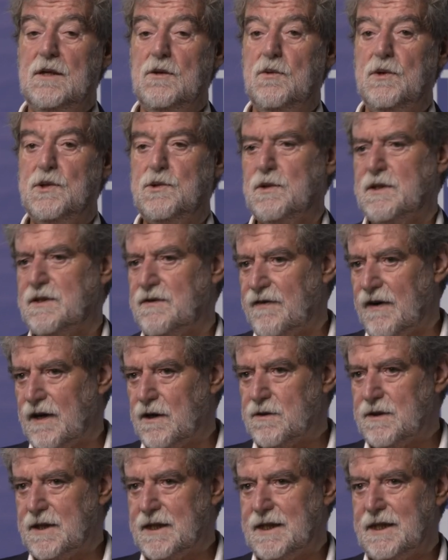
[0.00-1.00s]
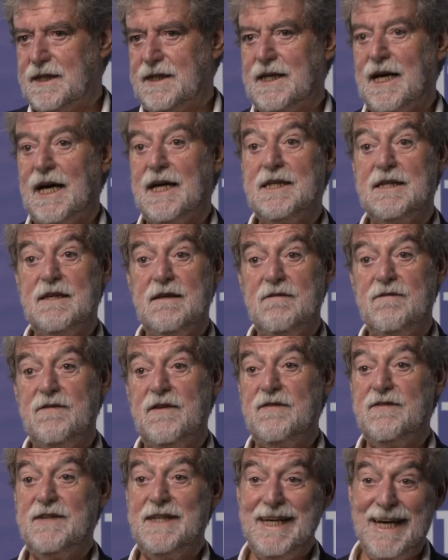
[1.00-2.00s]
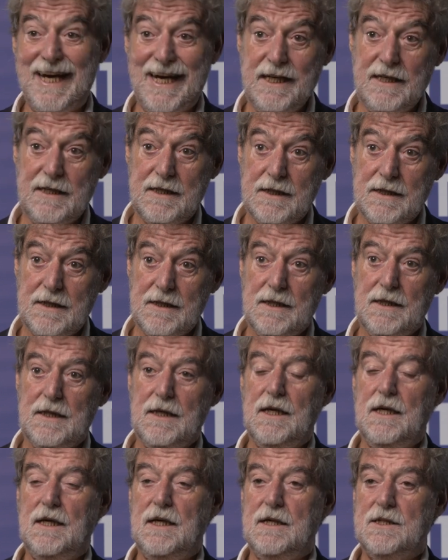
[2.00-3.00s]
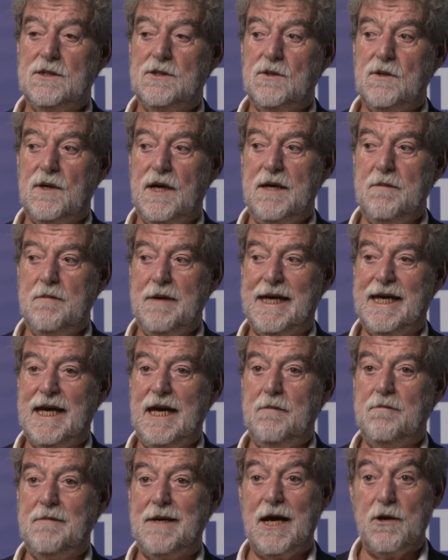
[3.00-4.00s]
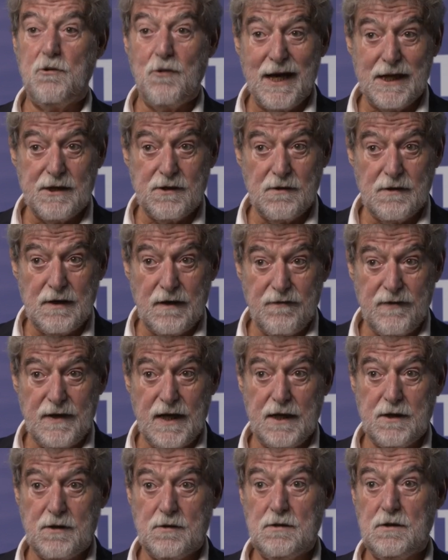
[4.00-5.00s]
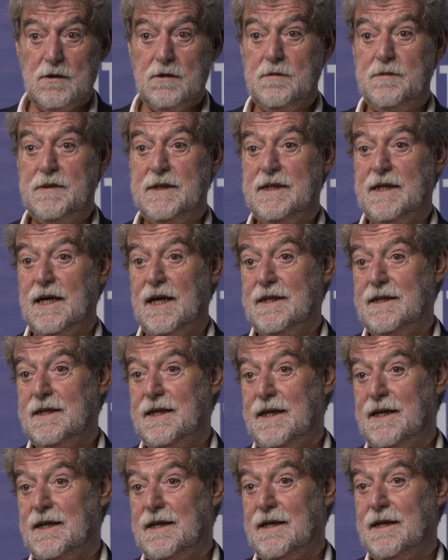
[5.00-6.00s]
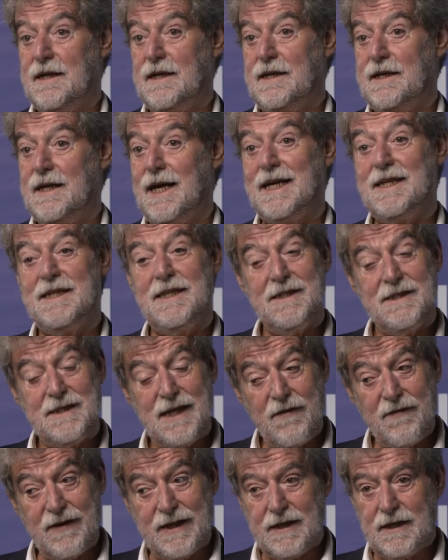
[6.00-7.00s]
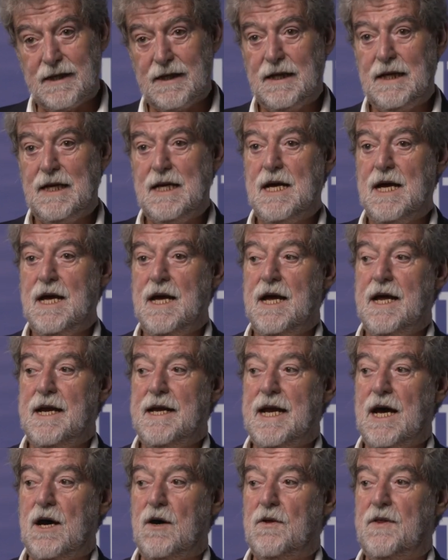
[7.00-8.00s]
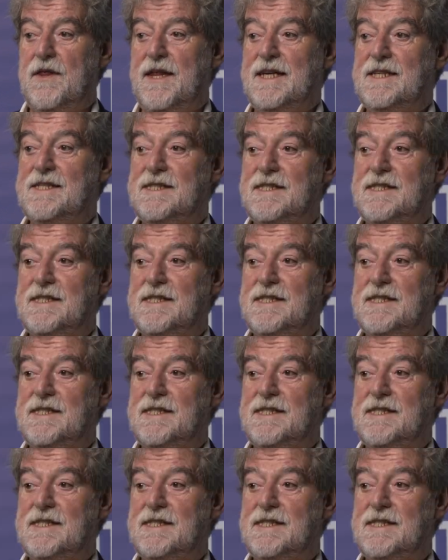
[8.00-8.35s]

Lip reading: which was founded in 1958. So I became director of that group in 1997. Now this